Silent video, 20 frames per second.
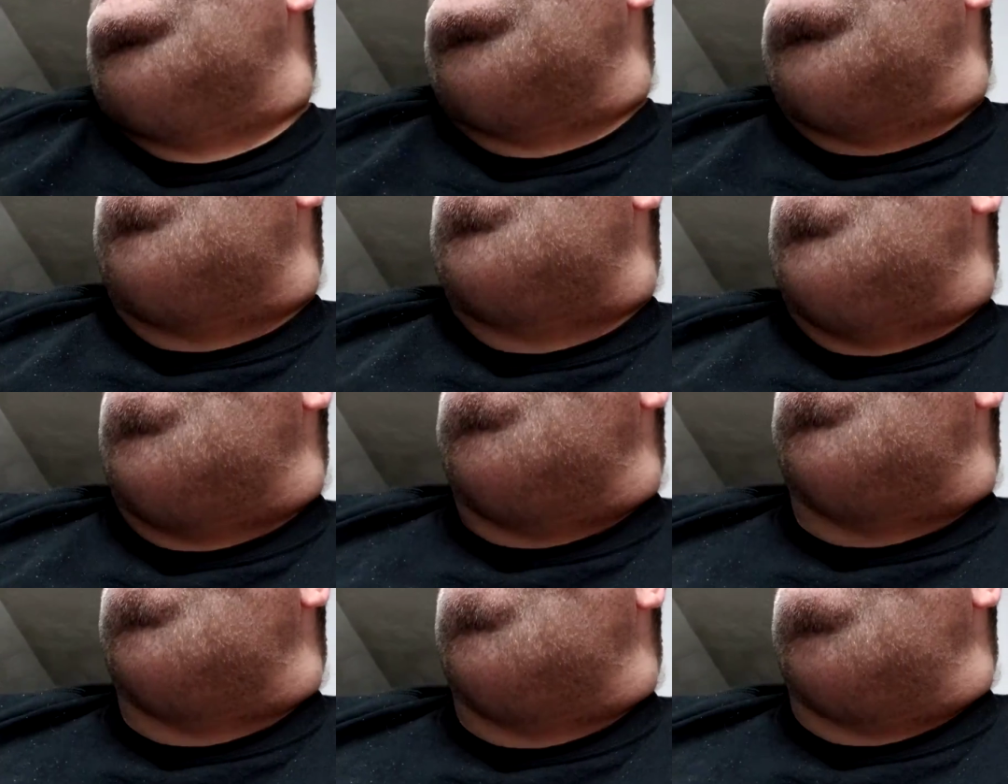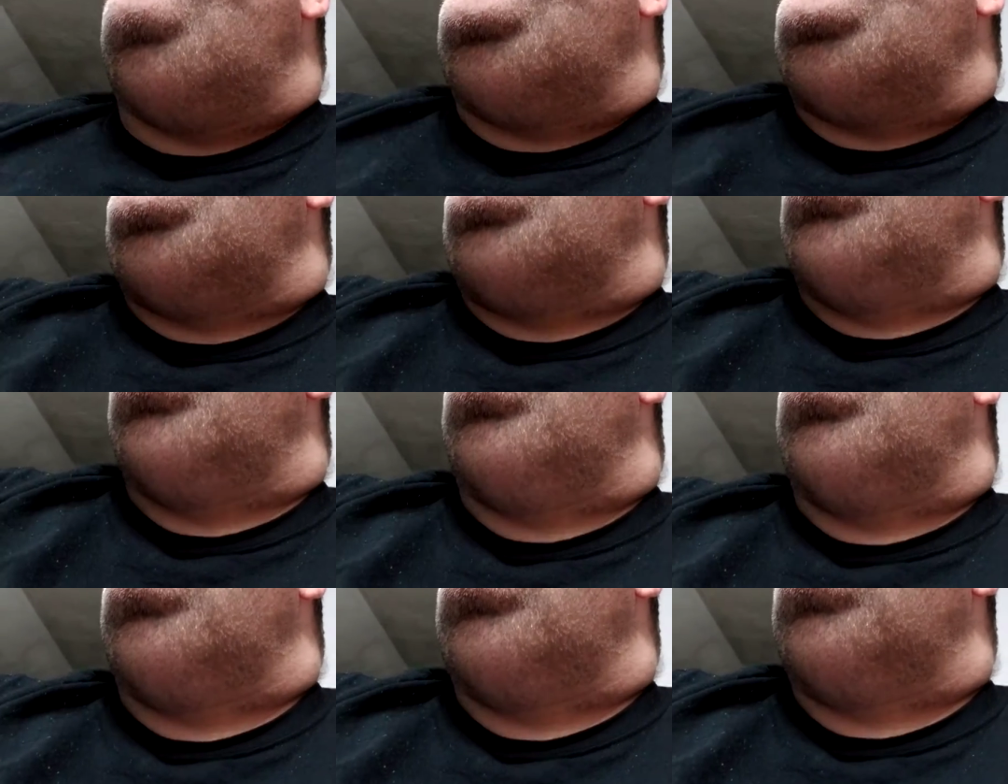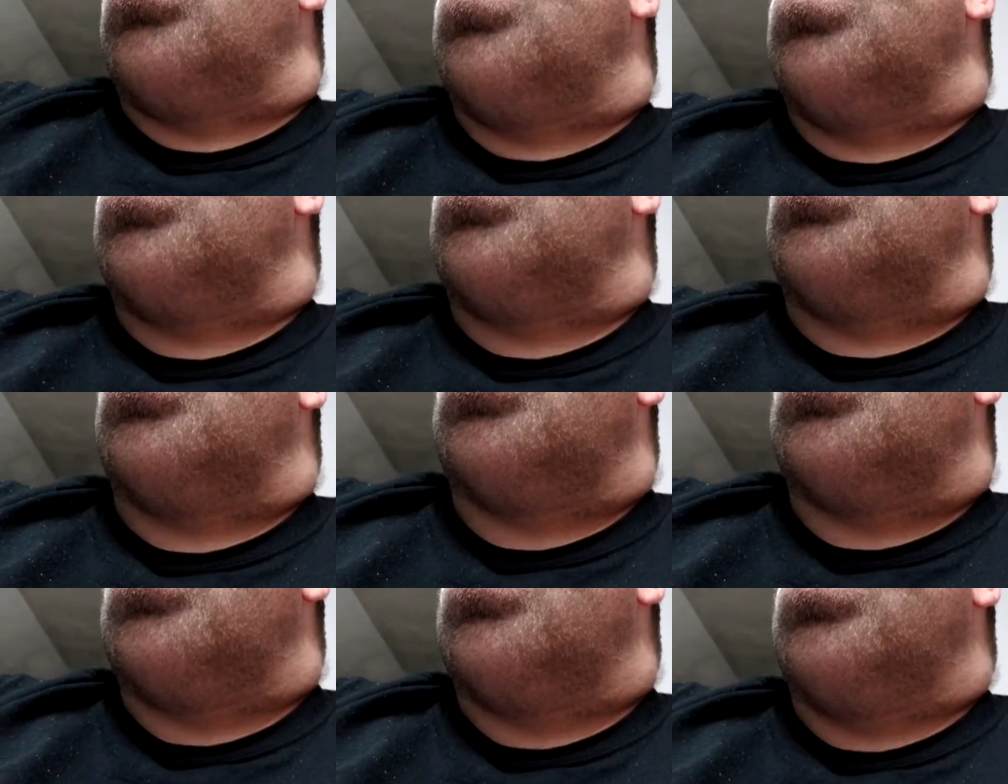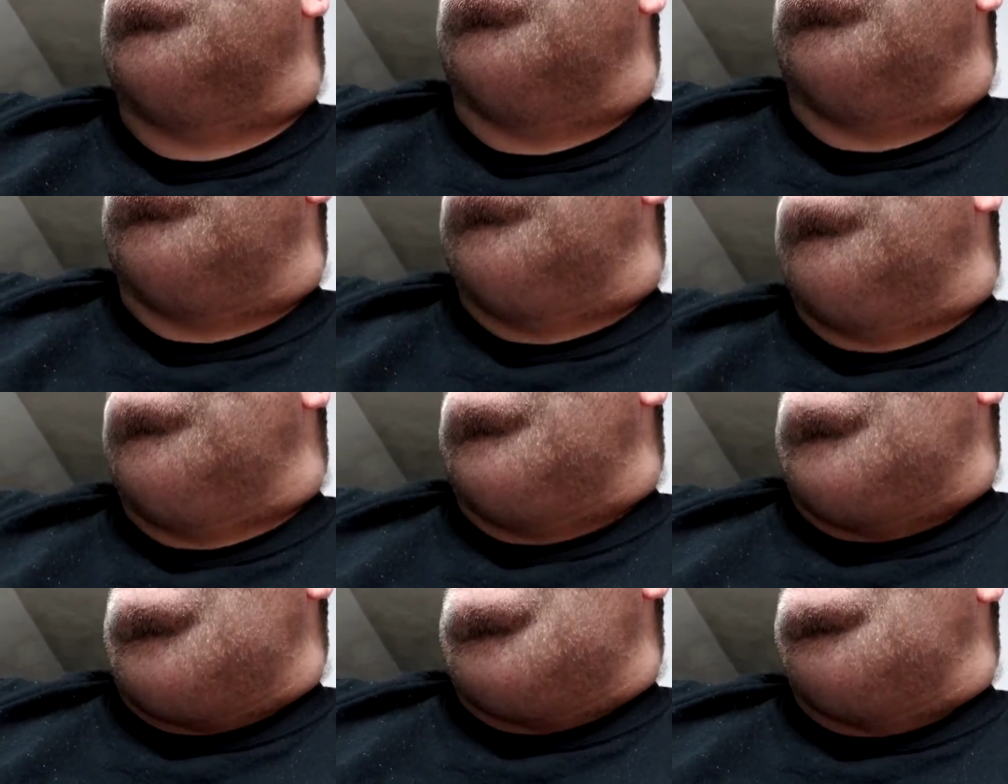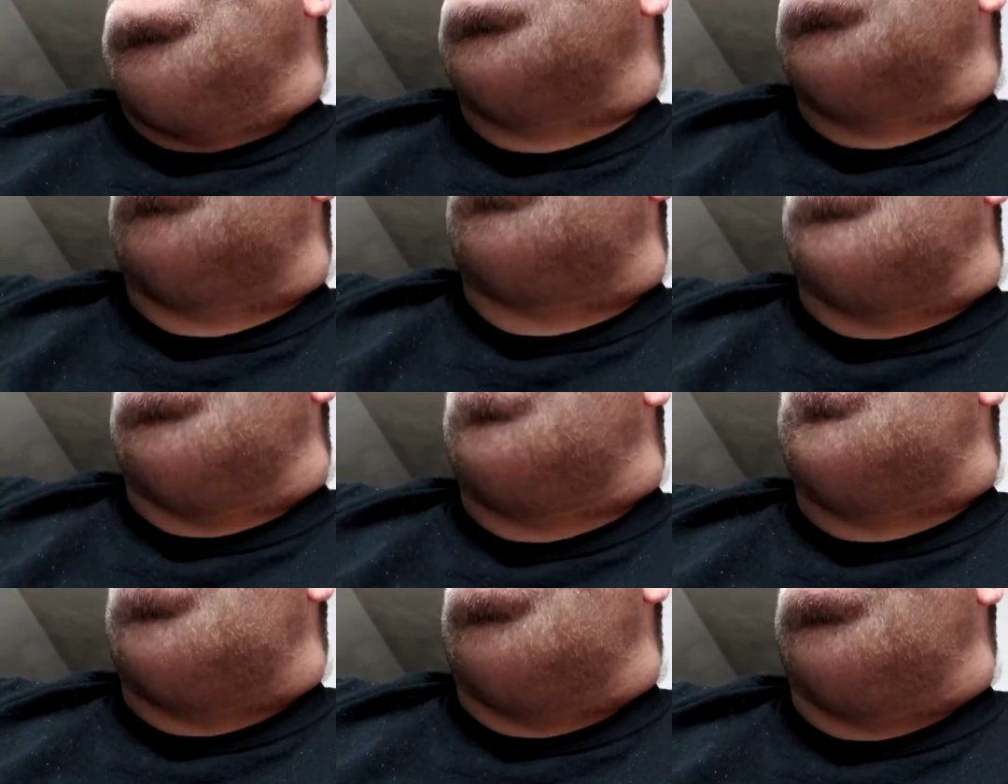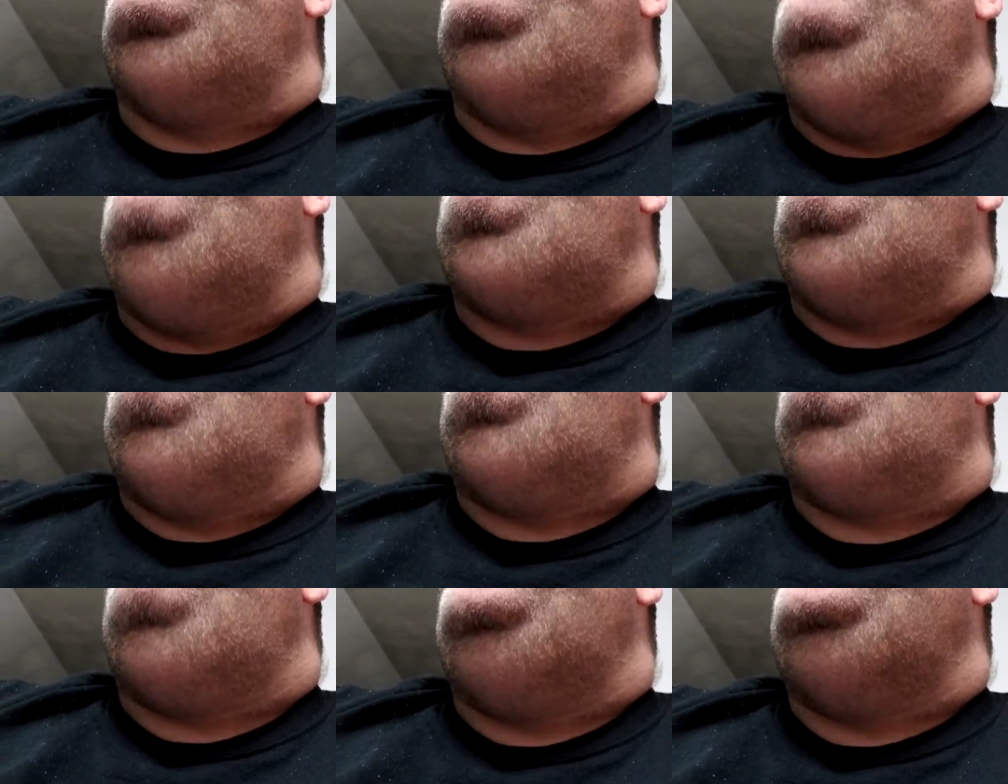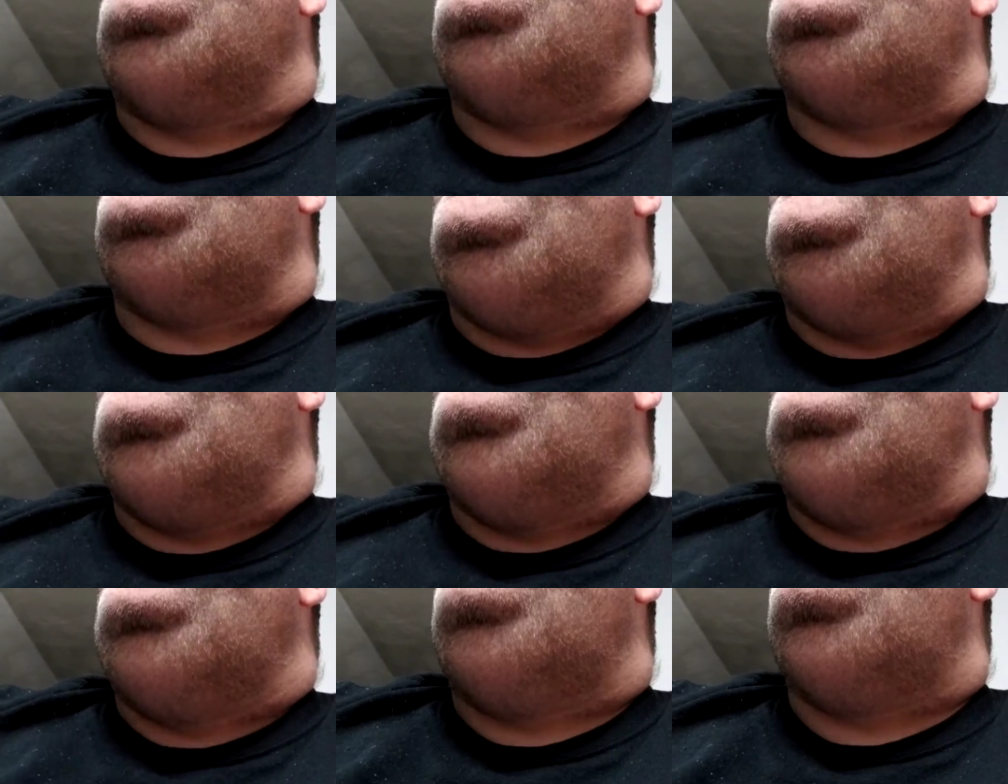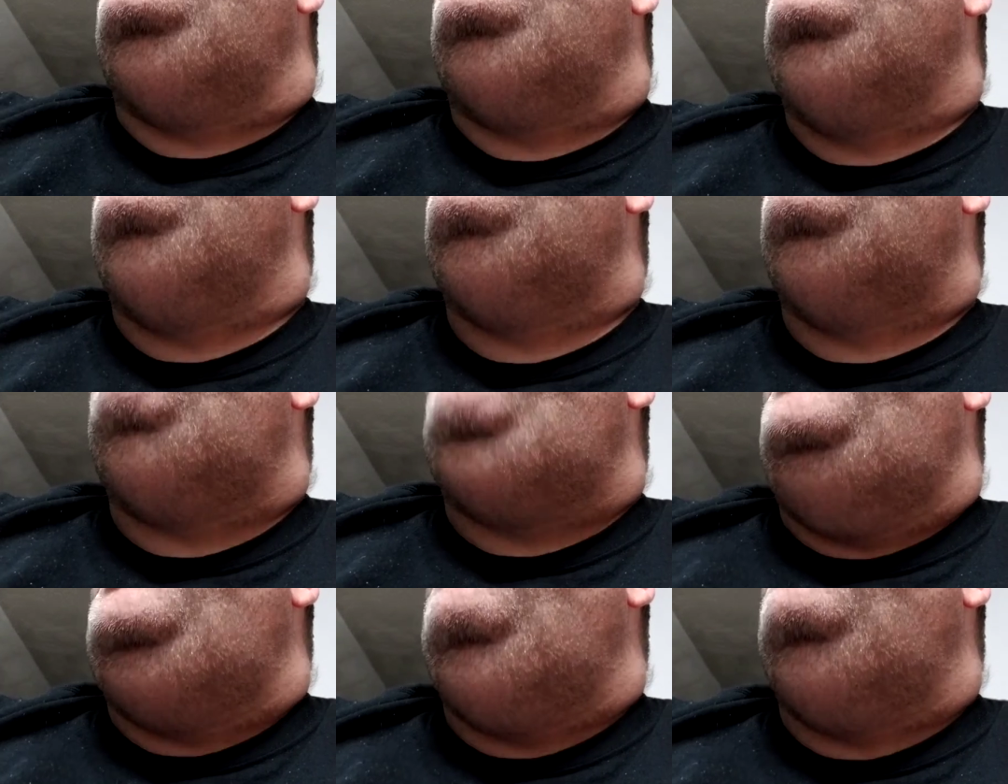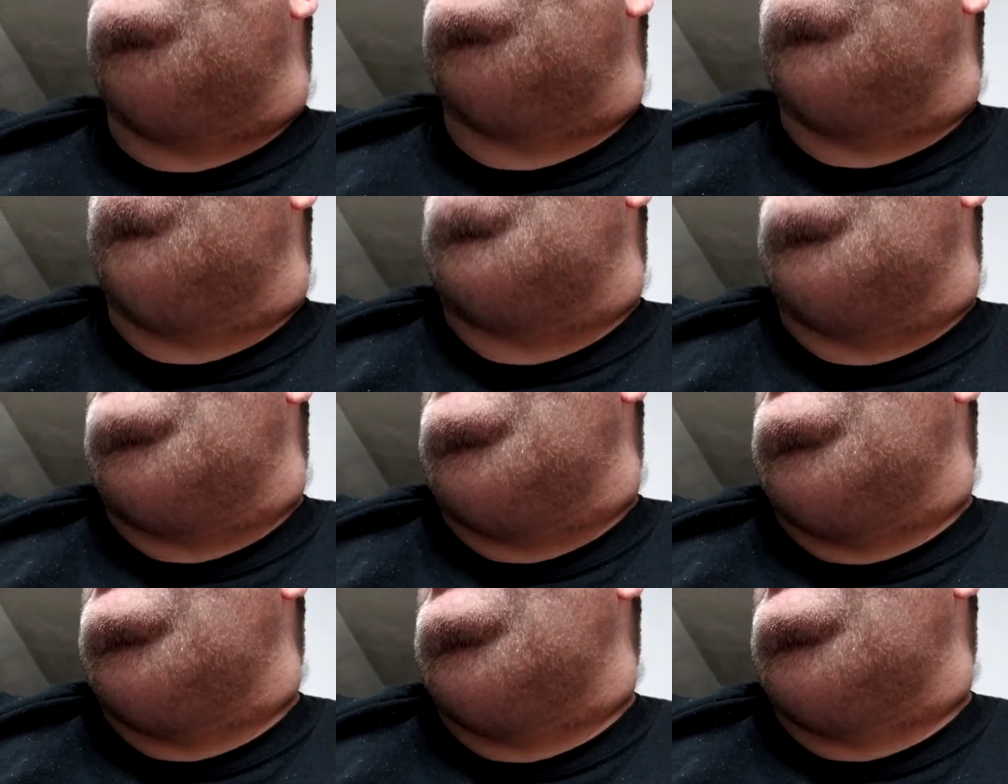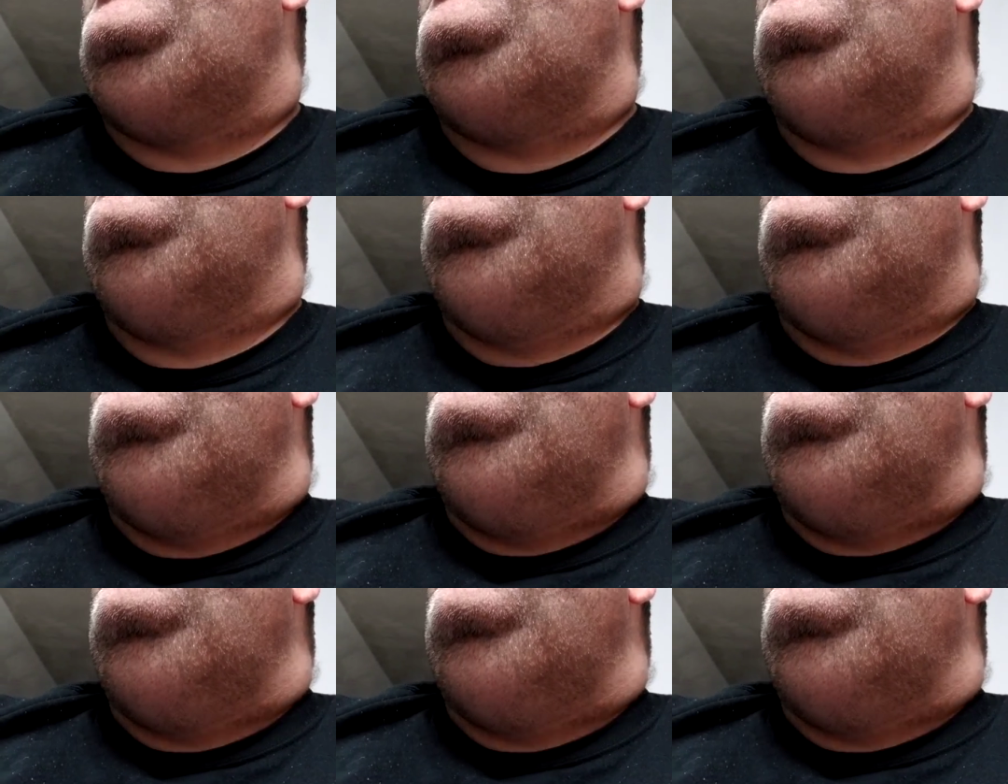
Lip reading: up for free. Say it needs a new power supply.